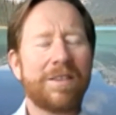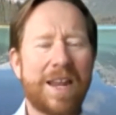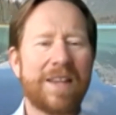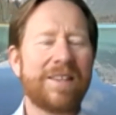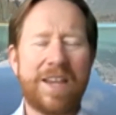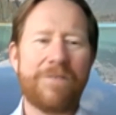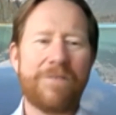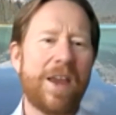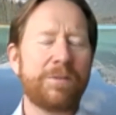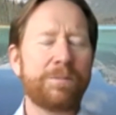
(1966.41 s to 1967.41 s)
then a
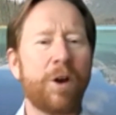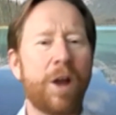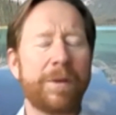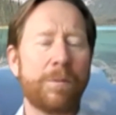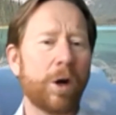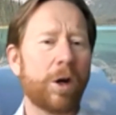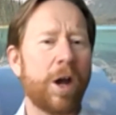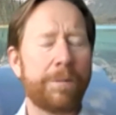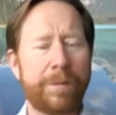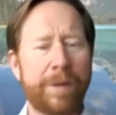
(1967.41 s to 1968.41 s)
CFA is probably more
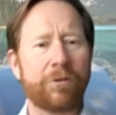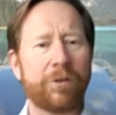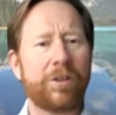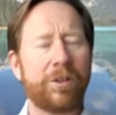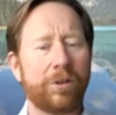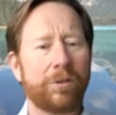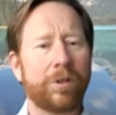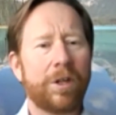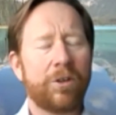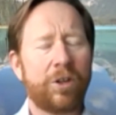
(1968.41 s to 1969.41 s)
complementary to
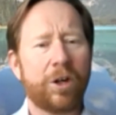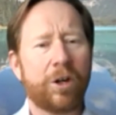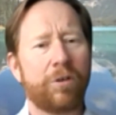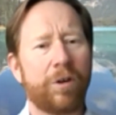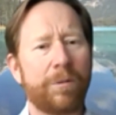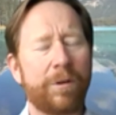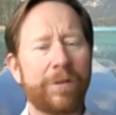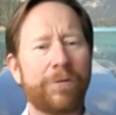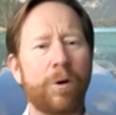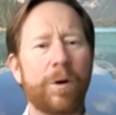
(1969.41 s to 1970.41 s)
your career
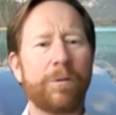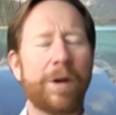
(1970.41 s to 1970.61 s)
moving forward.